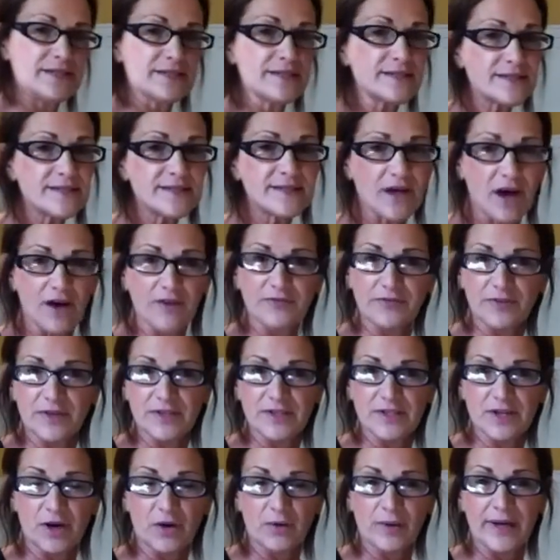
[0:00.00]
this is
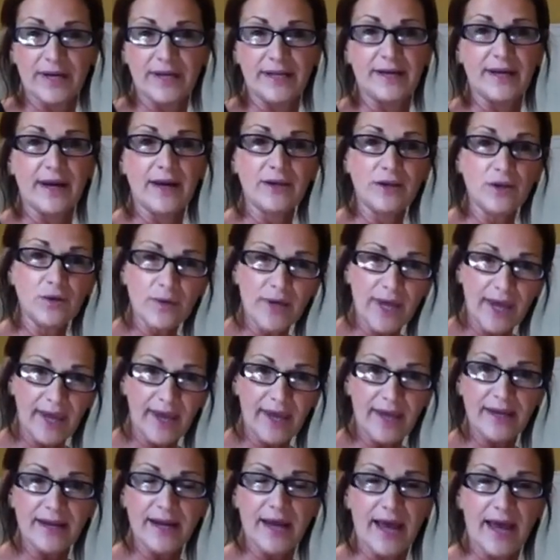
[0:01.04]
softened already. Now you
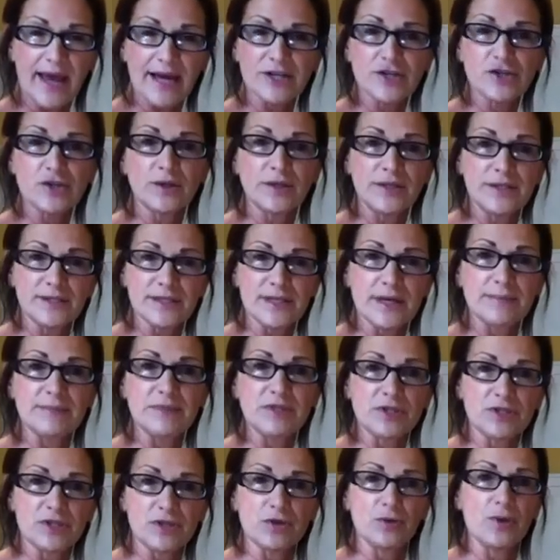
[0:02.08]
can actually
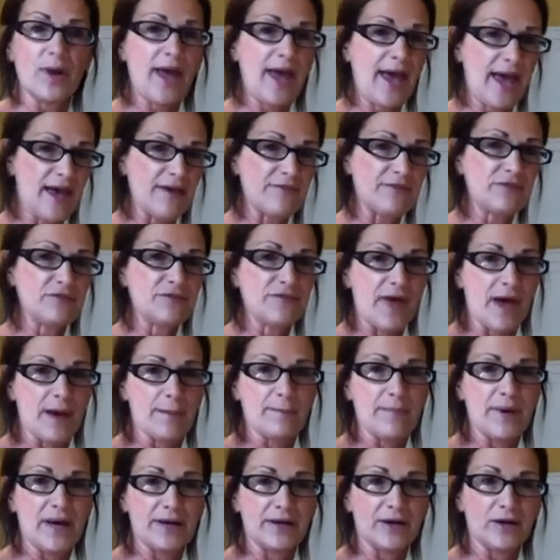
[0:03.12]
substitute half of
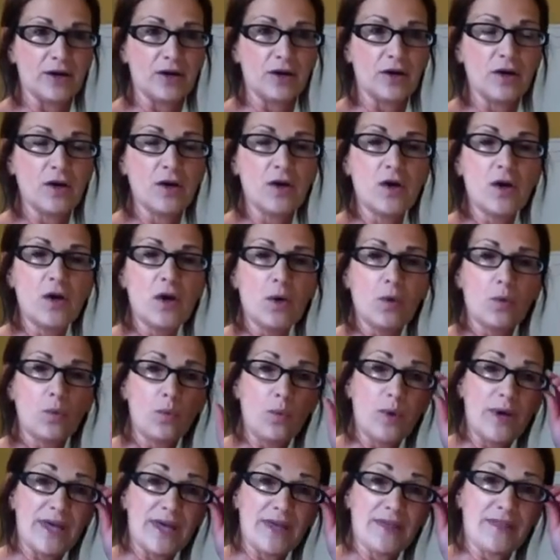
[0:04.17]
that butter
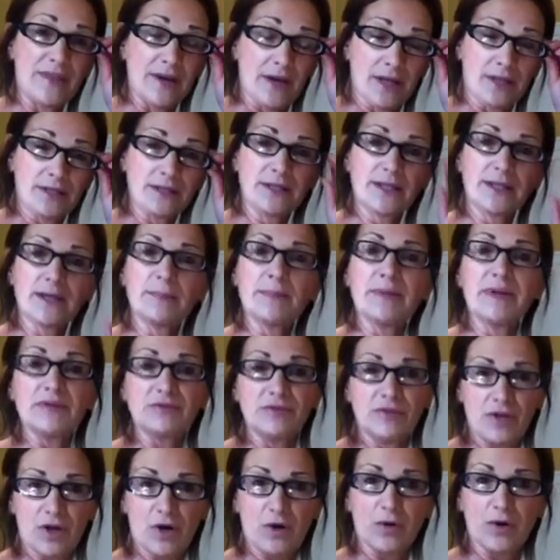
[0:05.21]
with a little bit
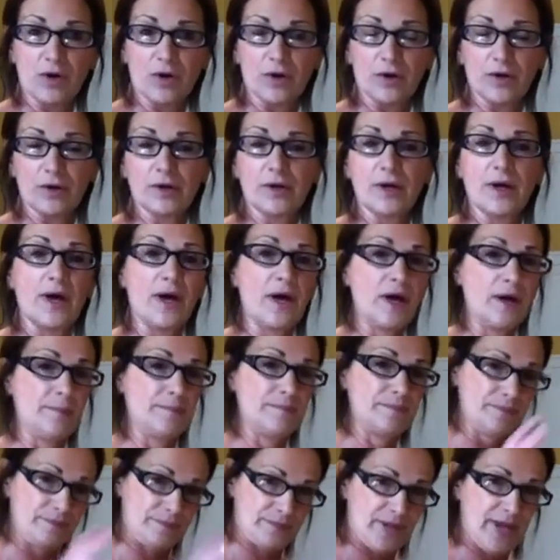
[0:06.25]
of yogurt,
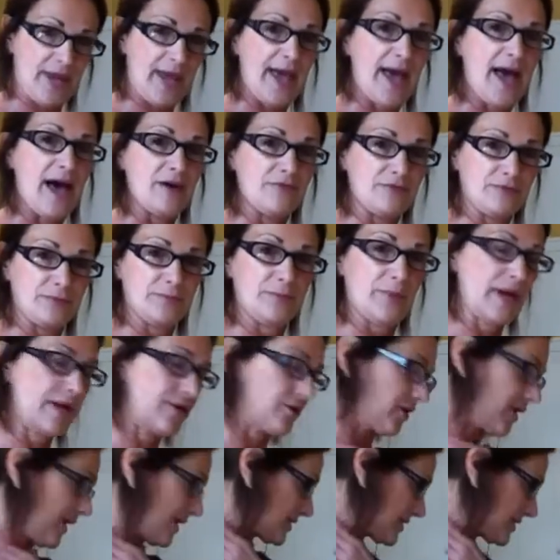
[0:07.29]
half butter.